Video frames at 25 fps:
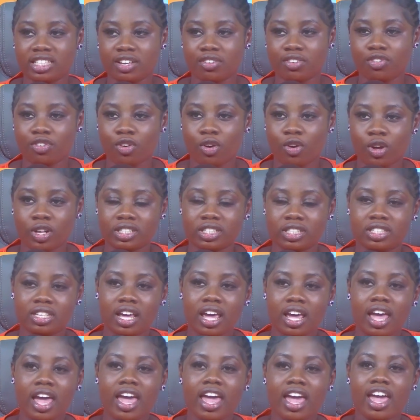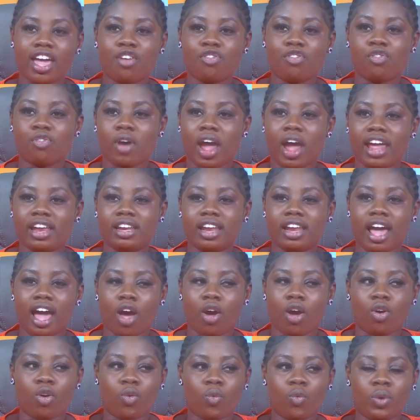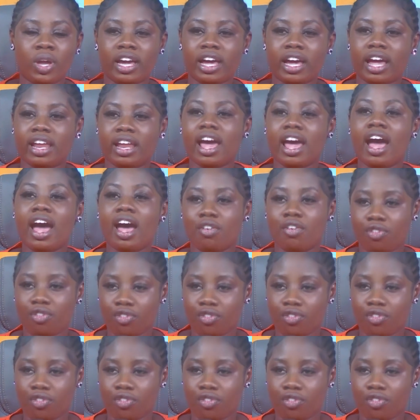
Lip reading: Because if right now we can have